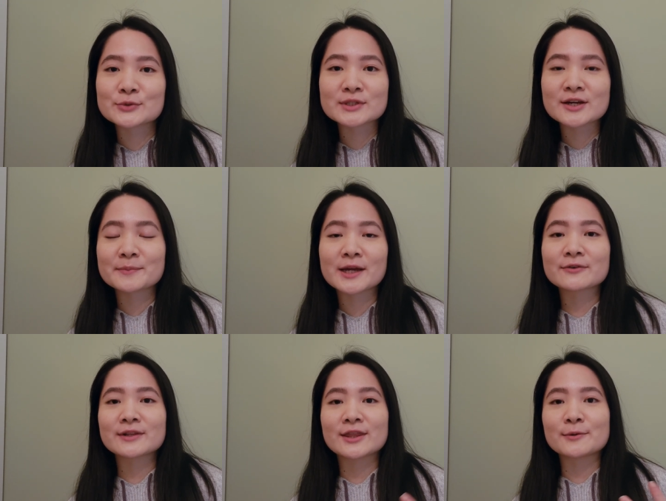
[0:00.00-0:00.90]
was coming out
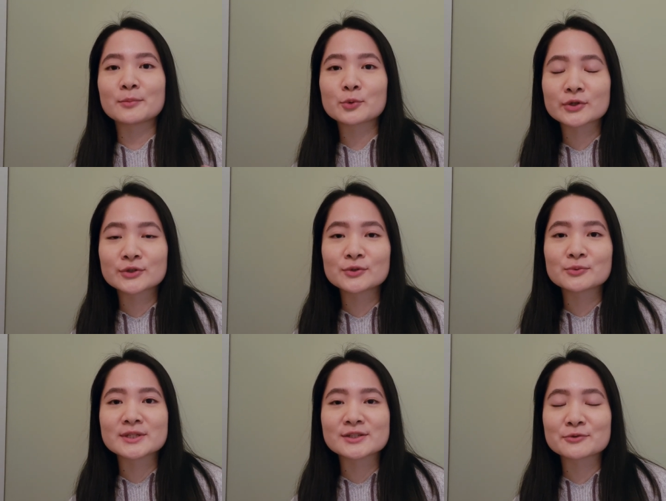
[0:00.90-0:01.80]
of like the portal
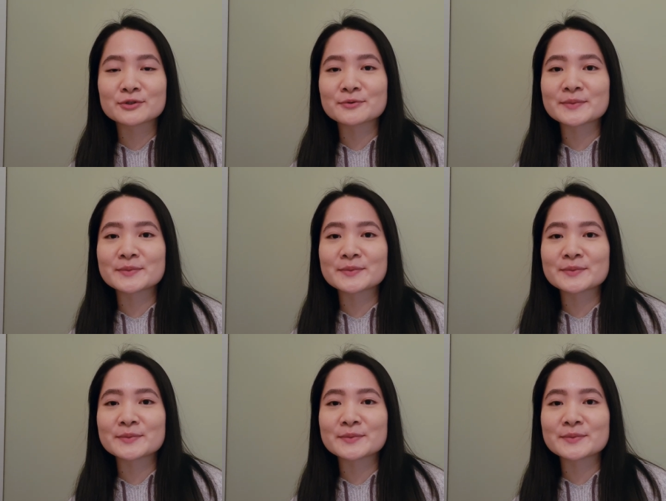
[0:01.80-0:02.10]
was going to